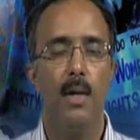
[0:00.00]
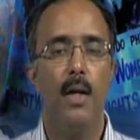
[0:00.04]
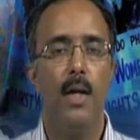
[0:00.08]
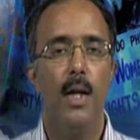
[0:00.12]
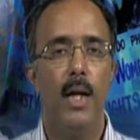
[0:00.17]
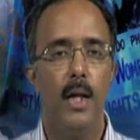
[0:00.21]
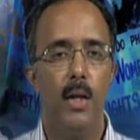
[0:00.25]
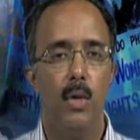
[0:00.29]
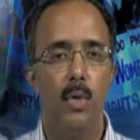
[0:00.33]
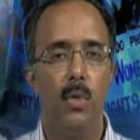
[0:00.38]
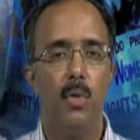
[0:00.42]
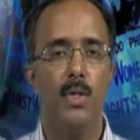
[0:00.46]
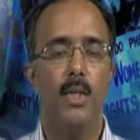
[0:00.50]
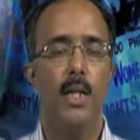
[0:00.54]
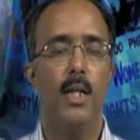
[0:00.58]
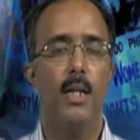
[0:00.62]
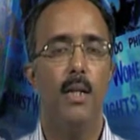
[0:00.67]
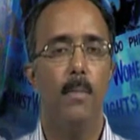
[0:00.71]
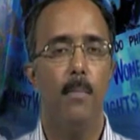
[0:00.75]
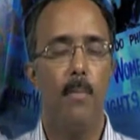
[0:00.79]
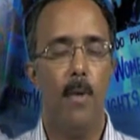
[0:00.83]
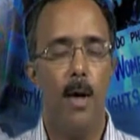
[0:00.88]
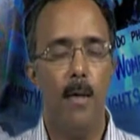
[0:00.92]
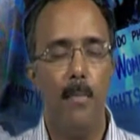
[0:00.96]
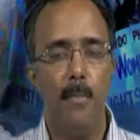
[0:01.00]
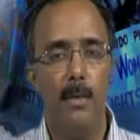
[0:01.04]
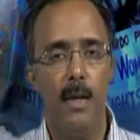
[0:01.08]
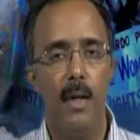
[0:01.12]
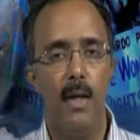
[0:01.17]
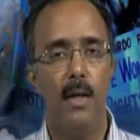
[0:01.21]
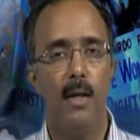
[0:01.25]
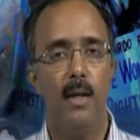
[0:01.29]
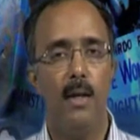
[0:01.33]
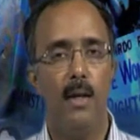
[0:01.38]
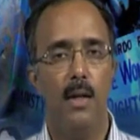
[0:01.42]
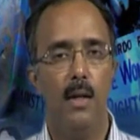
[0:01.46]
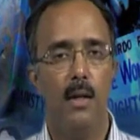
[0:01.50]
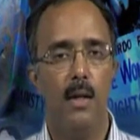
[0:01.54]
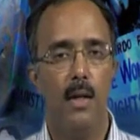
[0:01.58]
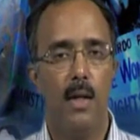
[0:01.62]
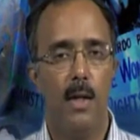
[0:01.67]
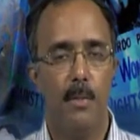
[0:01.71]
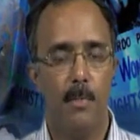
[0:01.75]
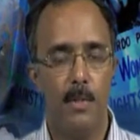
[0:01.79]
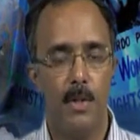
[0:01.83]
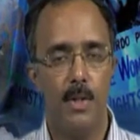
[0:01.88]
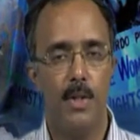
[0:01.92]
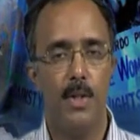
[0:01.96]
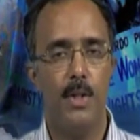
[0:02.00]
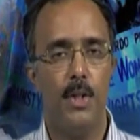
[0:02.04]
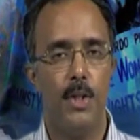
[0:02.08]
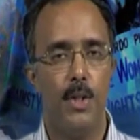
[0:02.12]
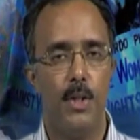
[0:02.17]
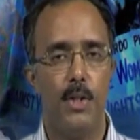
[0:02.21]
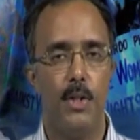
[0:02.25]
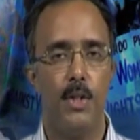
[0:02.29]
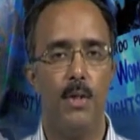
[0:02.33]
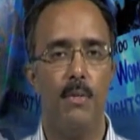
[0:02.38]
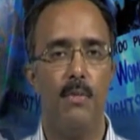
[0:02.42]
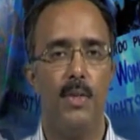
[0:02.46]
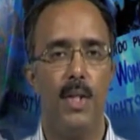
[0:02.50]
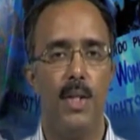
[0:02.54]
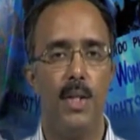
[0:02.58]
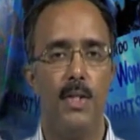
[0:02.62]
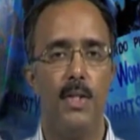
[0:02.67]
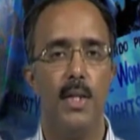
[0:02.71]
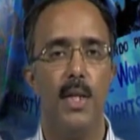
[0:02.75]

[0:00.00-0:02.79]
It looks at the popular representations of these